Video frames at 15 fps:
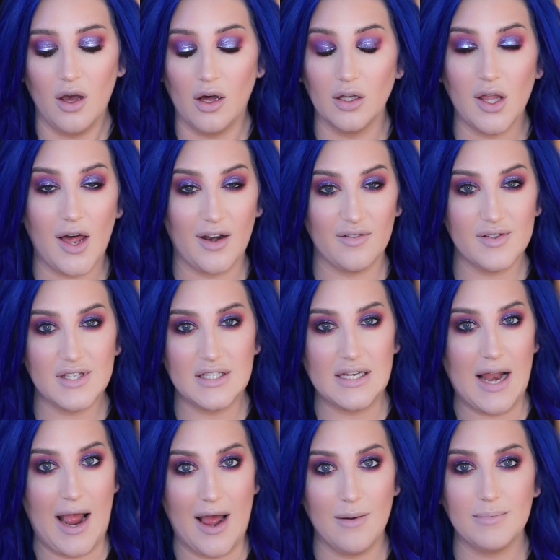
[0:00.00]
a lot of
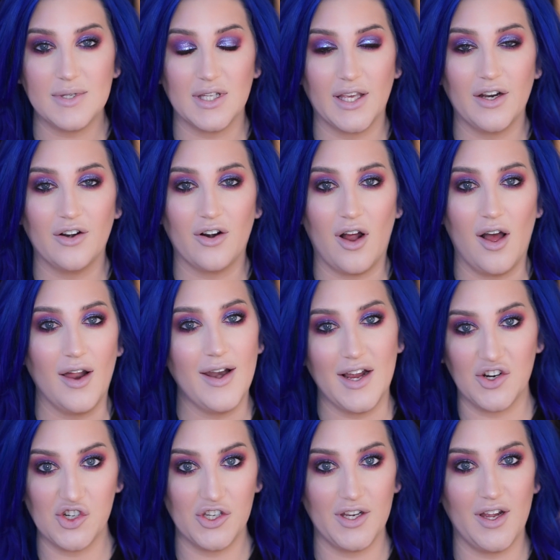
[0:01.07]
snaps later on,
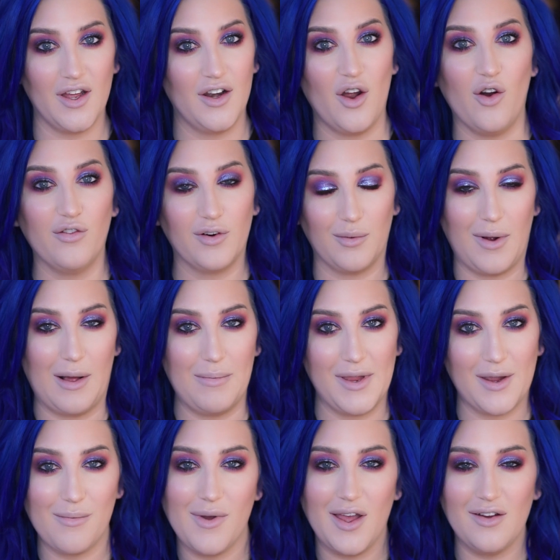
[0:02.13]
actually an
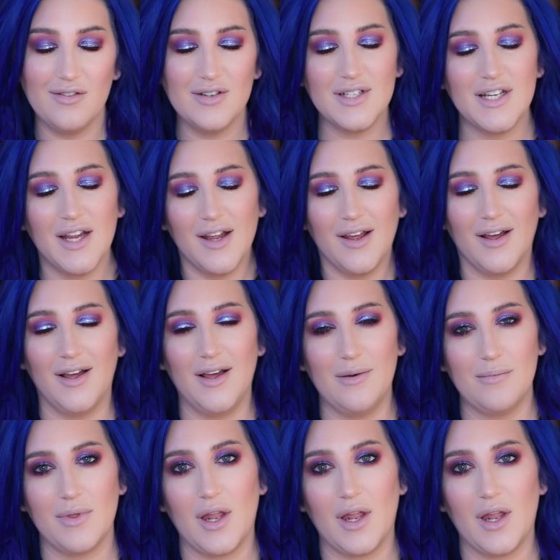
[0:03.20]
overwhelming amount um,